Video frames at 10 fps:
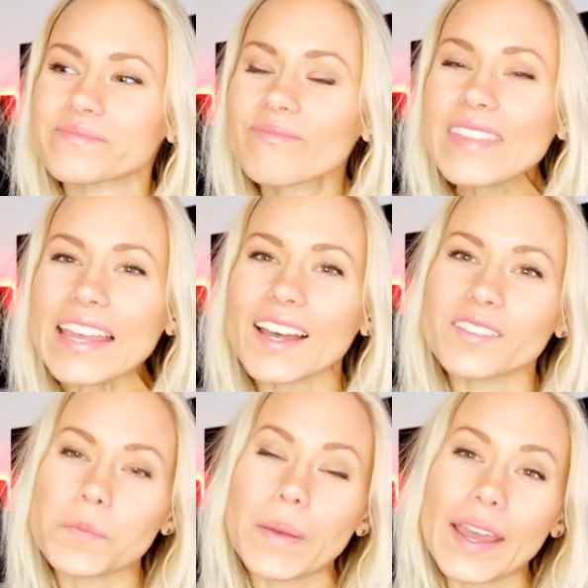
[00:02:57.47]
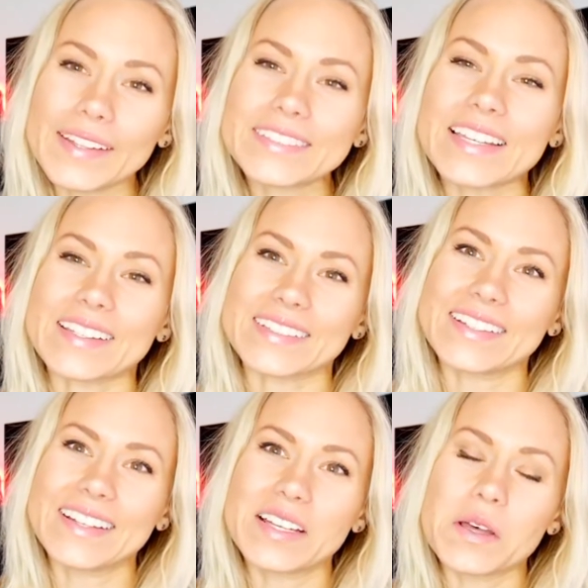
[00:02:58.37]
have a painting
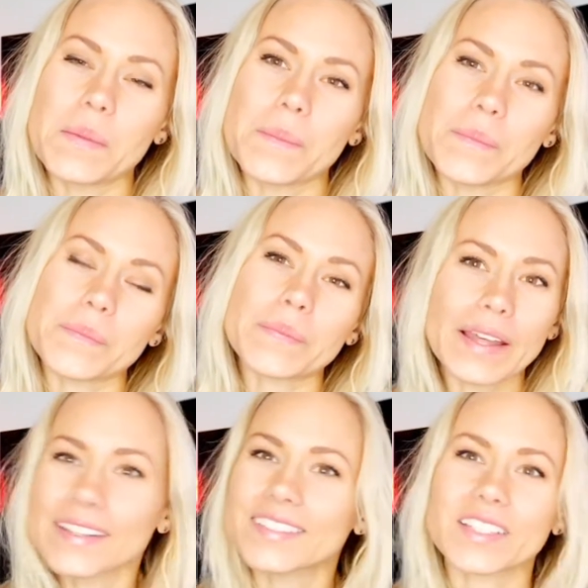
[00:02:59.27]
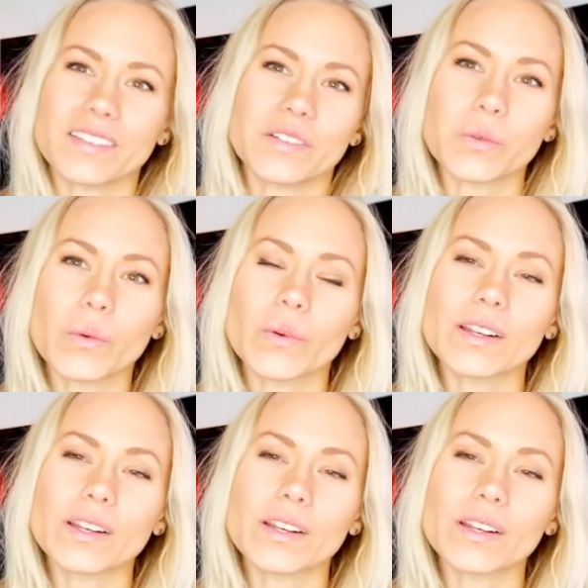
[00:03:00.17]
placed on the wall.